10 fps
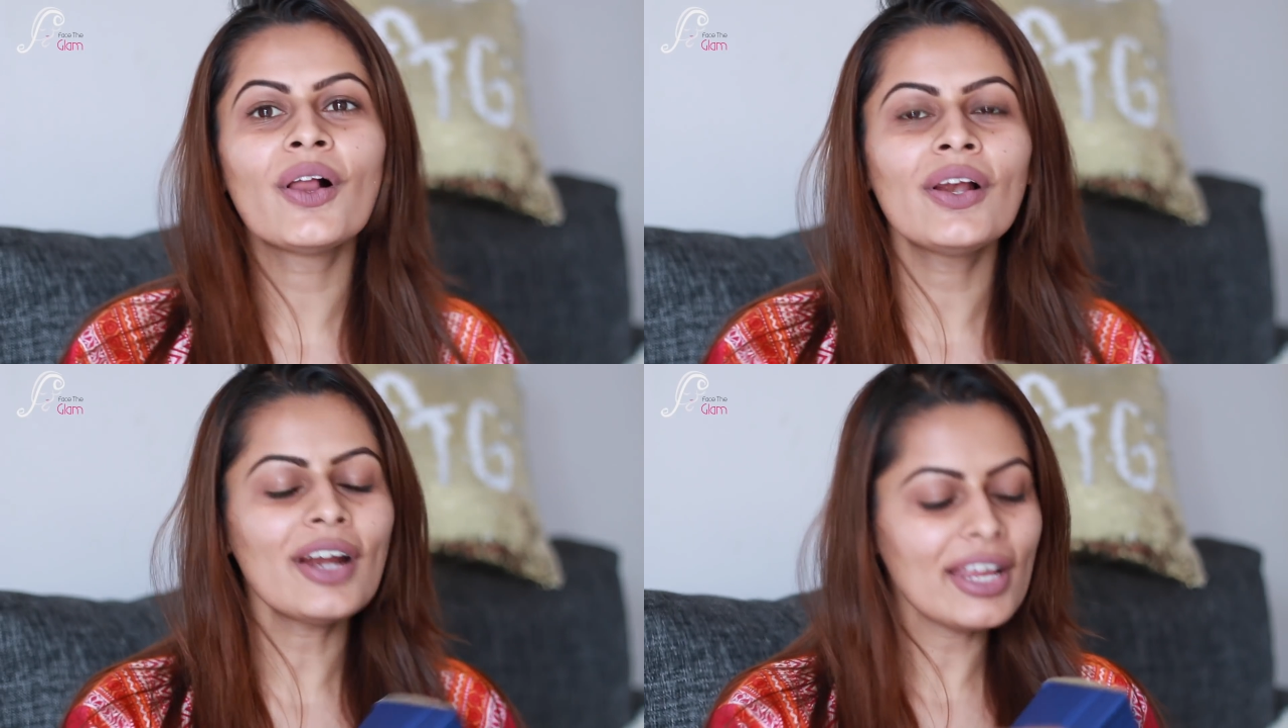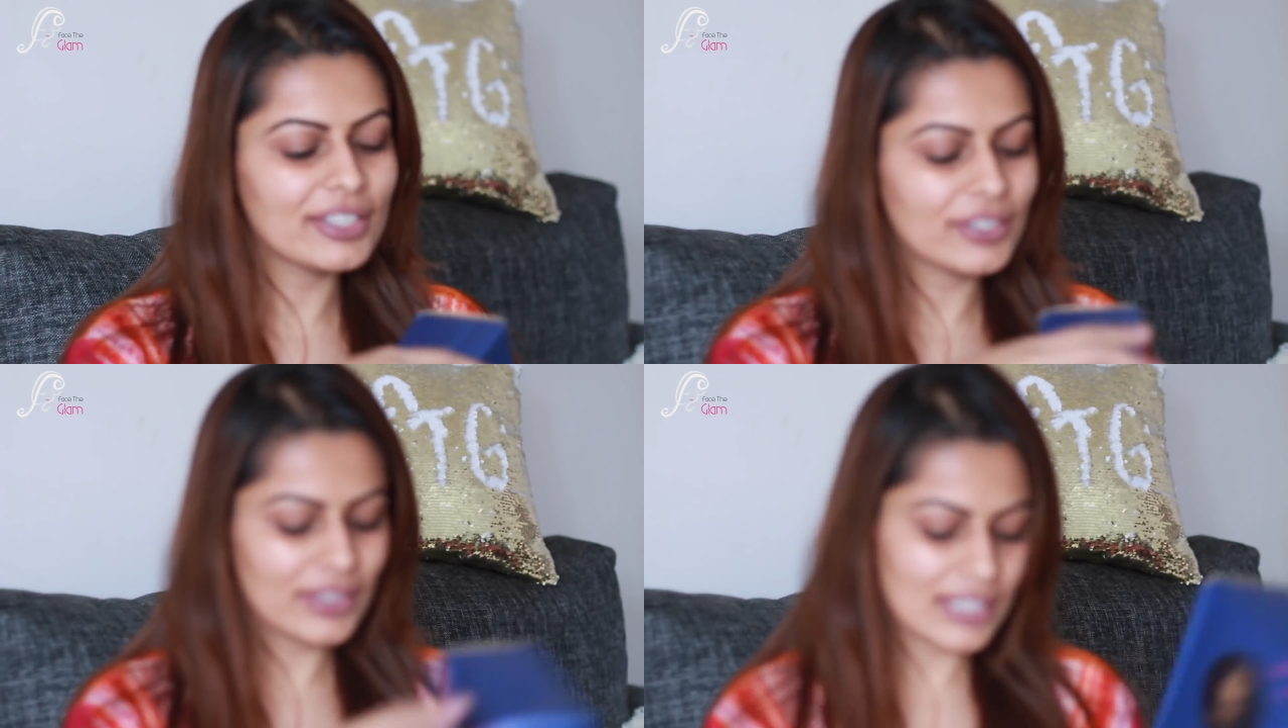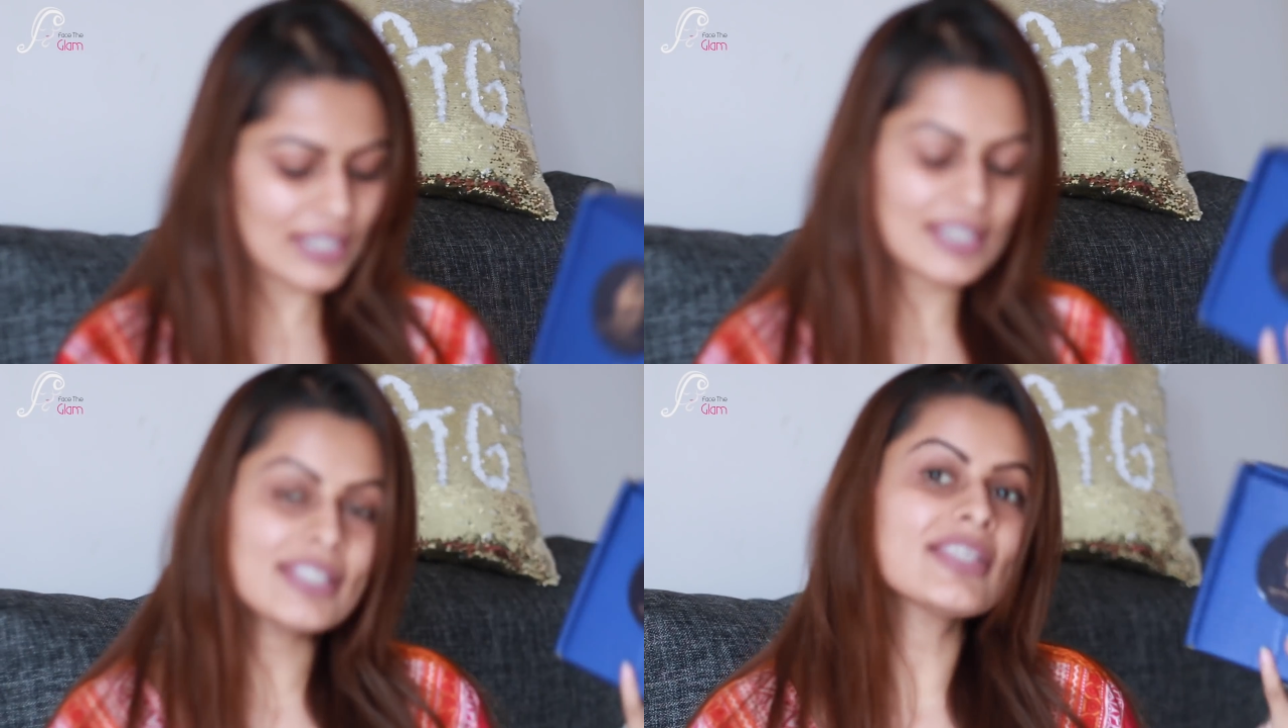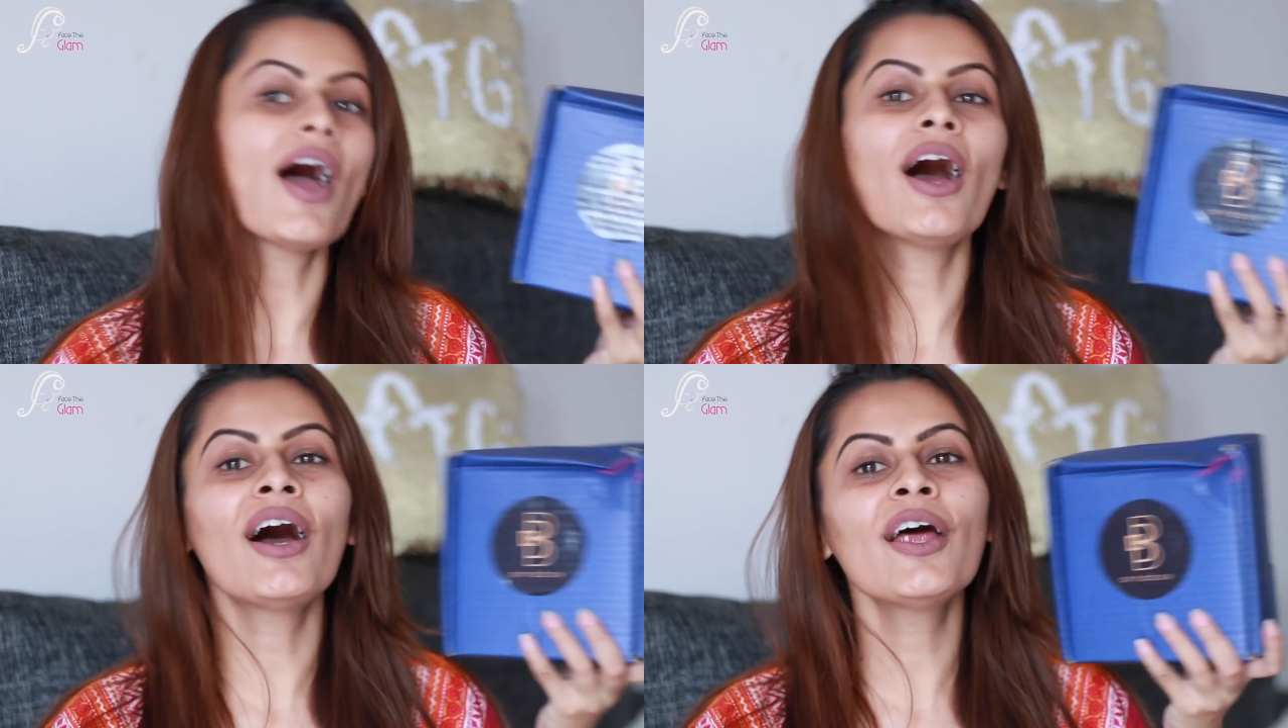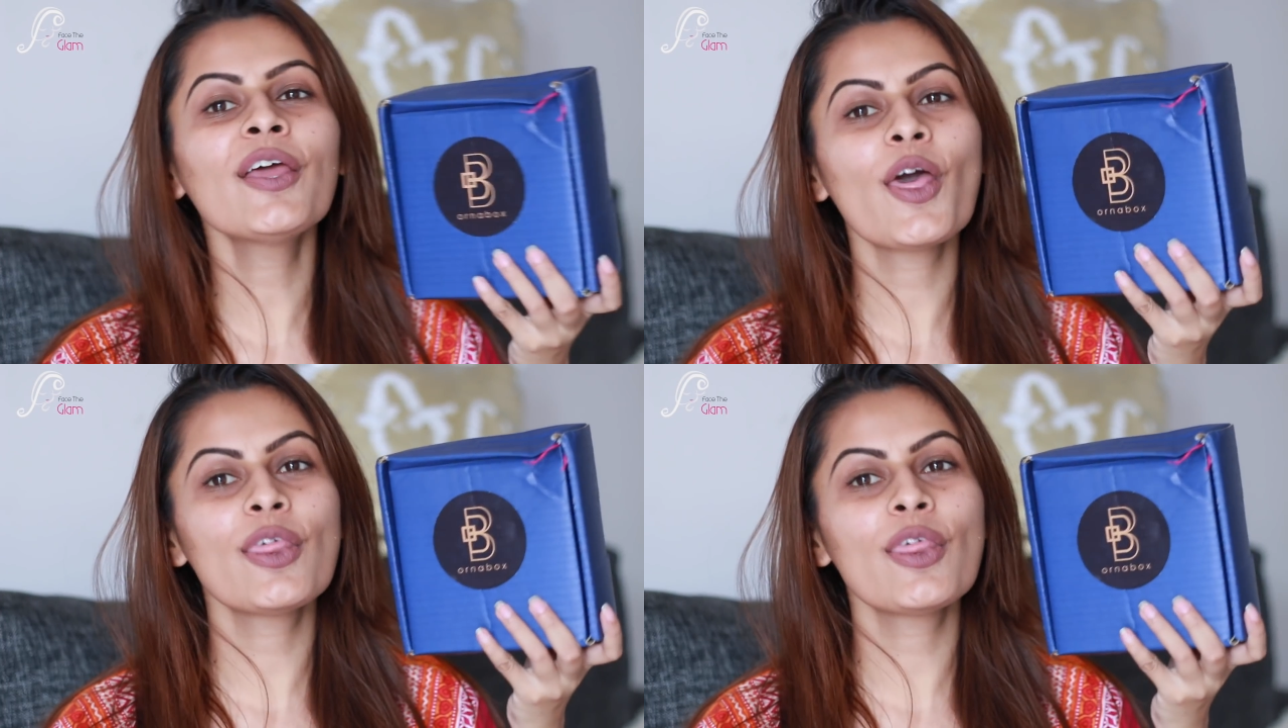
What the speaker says: Alright, so these are